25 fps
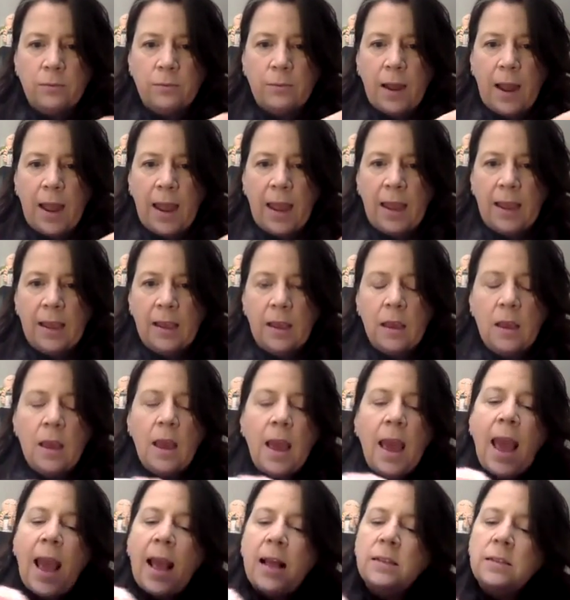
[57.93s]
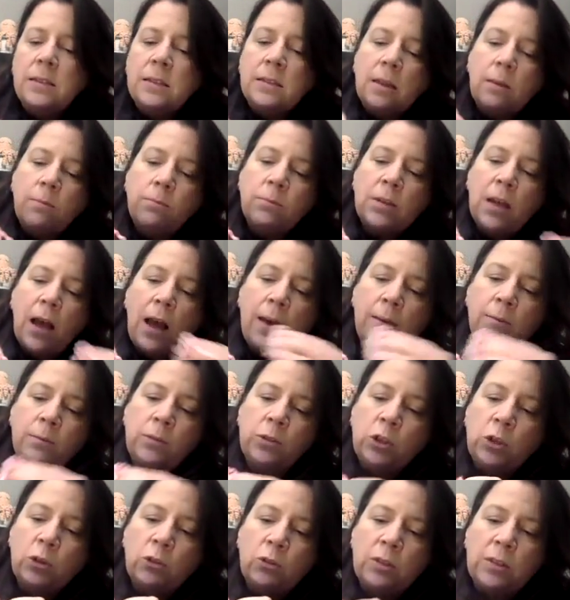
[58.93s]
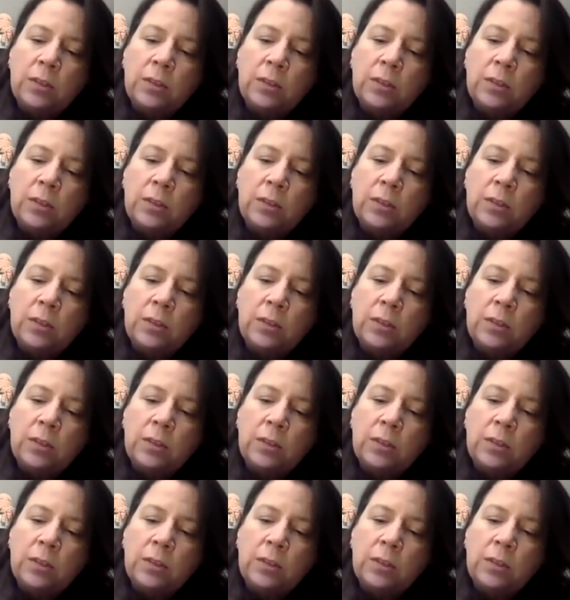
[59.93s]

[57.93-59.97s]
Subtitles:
right? And sometimes you'll